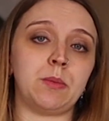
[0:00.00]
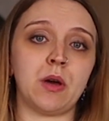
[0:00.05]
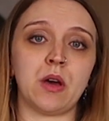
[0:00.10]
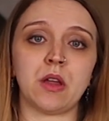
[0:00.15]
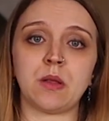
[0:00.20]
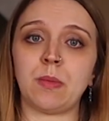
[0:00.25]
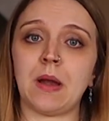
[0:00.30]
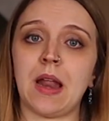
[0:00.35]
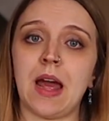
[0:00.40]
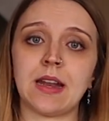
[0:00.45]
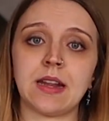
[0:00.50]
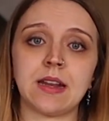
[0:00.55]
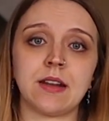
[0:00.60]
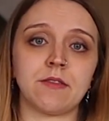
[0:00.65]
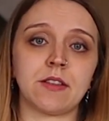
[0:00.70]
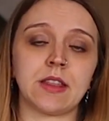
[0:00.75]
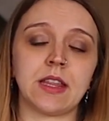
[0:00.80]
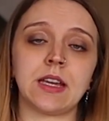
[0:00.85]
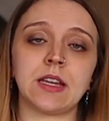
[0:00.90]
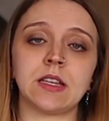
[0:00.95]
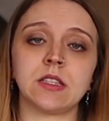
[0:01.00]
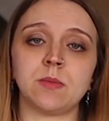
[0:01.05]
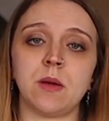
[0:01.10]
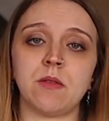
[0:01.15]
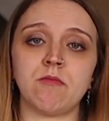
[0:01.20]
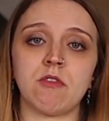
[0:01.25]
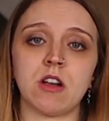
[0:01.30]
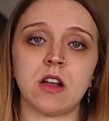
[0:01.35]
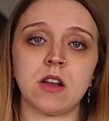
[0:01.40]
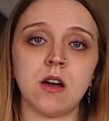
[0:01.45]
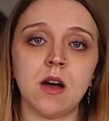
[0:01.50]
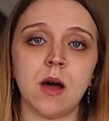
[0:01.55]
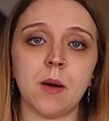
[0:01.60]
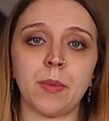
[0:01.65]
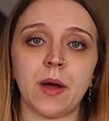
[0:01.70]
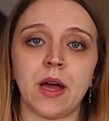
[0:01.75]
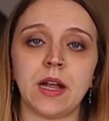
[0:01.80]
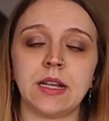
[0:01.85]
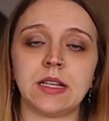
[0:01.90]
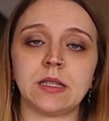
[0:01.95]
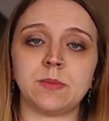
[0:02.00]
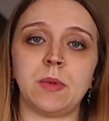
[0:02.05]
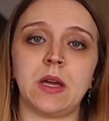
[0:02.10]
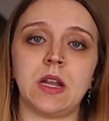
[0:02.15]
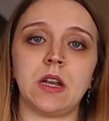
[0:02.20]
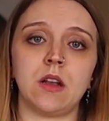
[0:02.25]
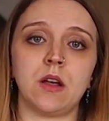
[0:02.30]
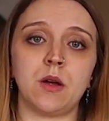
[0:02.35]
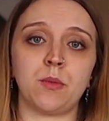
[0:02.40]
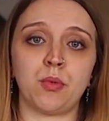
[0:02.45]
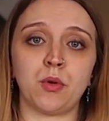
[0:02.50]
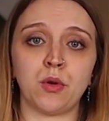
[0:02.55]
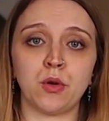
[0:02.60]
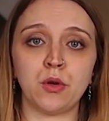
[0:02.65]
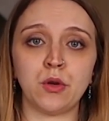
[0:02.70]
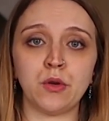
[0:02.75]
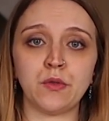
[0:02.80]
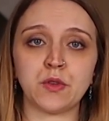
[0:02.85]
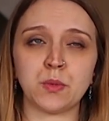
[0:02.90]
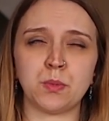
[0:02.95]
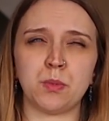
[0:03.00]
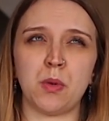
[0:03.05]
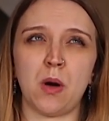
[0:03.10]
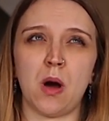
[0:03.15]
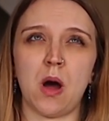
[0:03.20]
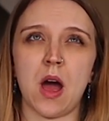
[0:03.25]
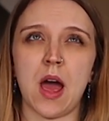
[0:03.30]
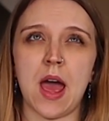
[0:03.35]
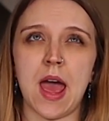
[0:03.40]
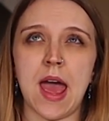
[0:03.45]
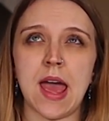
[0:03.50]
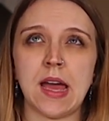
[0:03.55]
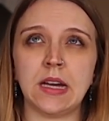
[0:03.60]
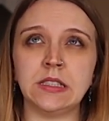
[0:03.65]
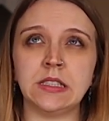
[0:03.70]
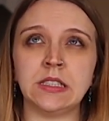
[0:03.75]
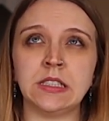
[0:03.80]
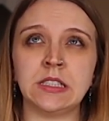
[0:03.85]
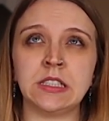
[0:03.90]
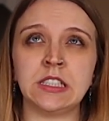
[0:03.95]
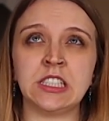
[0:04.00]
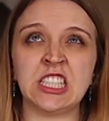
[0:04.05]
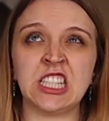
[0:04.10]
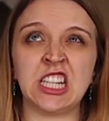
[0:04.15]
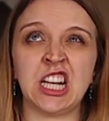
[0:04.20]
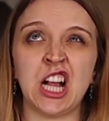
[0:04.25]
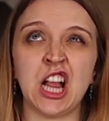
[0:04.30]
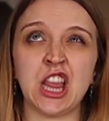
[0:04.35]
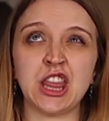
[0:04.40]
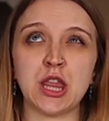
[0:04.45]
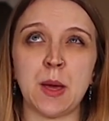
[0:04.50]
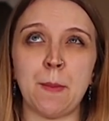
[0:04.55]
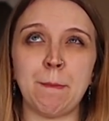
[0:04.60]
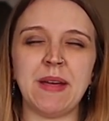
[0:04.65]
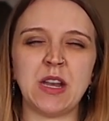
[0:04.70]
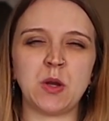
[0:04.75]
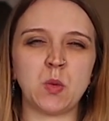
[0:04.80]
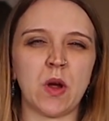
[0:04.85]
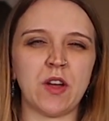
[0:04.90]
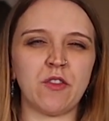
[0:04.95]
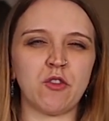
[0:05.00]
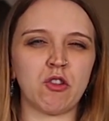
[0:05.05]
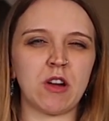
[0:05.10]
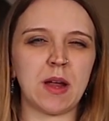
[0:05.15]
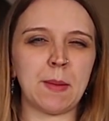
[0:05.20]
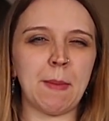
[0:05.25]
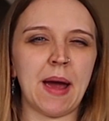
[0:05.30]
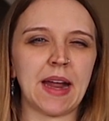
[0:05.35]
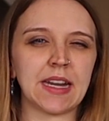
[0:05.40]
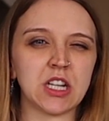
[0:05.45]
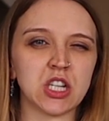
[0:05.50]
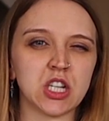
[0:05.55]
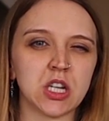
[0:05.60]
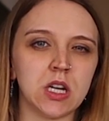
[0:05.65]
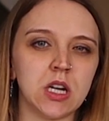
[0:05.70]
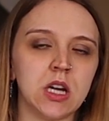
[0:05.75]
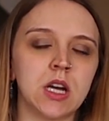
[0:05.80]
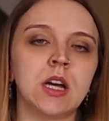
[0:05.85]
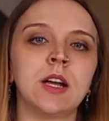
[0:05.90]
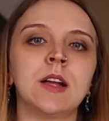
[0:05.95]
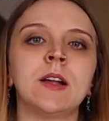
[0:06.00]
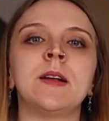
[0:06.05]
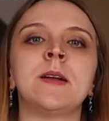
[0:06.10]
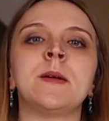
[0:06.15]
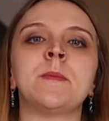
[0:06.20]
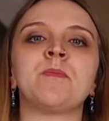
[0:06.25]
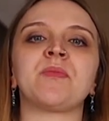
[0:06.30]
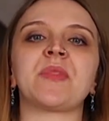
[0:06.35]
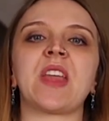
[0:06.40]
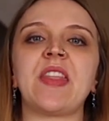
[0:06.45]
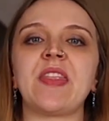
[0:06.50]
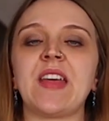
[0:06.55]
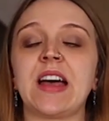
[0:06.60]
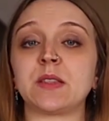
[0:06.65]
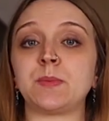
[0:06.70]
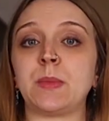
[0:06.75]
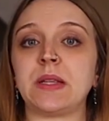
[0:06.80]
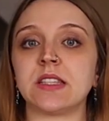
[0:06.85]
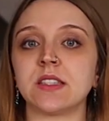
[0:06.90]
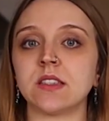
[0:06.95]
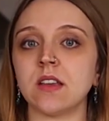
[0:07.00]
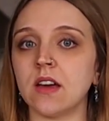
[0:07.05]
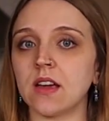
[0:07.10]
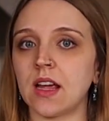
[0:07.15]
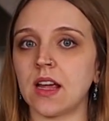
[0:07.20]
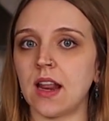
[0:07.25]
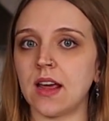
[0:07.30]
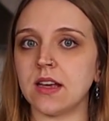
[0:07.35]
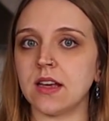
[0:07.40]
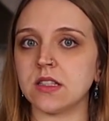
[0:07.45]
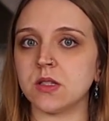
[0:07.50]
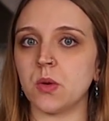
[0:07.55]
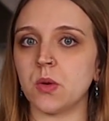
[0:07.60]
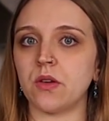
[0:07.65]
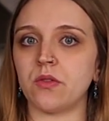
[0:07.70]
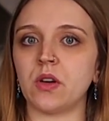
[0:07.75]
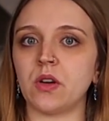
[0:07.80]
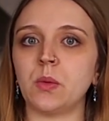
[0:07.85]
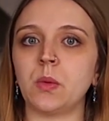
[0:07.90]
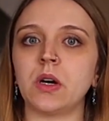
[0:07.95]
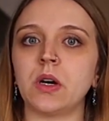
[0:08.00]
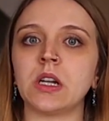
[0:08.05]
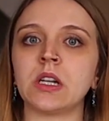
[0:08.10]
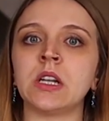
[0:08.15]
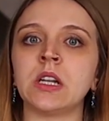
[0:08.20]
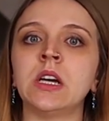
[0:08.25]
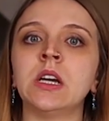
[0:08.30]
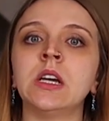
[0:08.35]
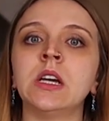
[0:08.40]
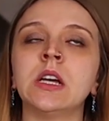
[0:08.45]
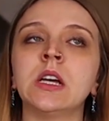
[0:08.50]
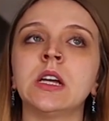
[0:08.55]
birth plan and everything has been written up and it's been approved by the midwifery manager, and that's been circulated to everyone.